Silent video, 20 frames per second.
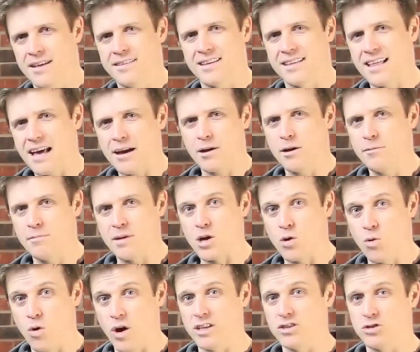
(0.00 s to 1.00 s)
Now that can be
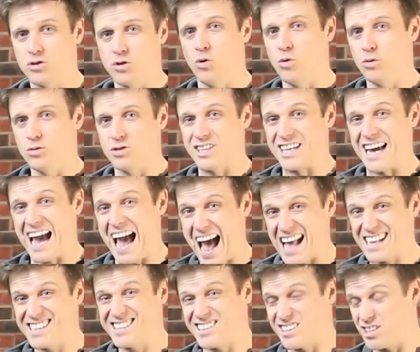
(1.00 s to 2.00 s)
quite daunting
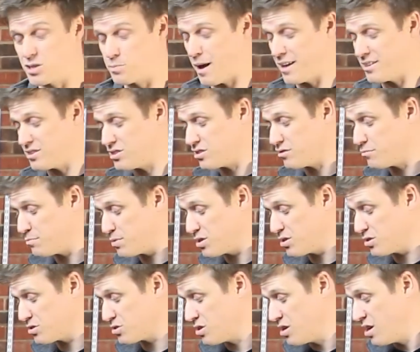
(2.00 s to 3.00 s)
and expensive
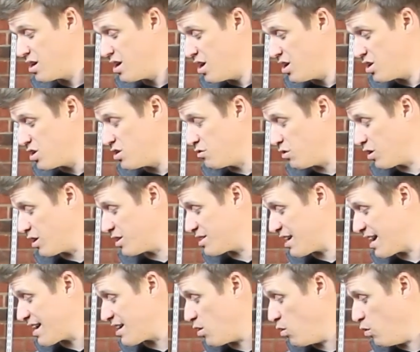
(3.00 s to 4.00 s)
because you've got to
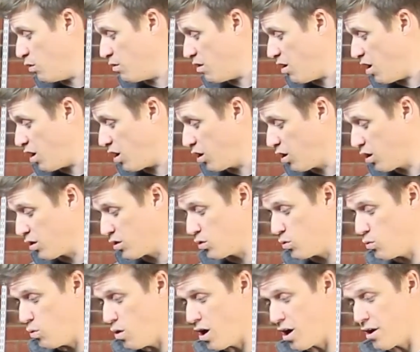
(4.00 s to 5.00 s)
take a lot of the
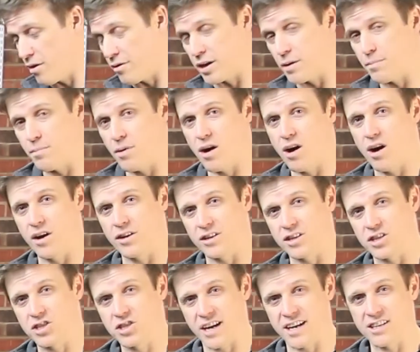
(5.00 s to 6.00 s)
wiring apart, you've
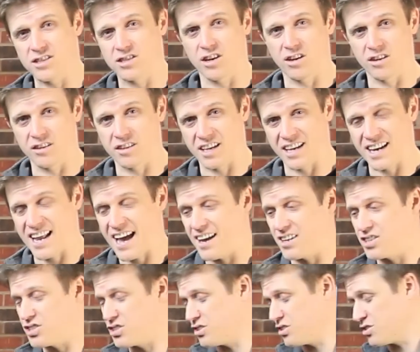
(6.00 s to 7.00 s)
got to change a lot of the
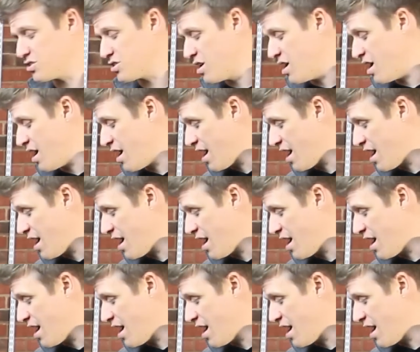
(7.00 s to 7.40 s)
connections.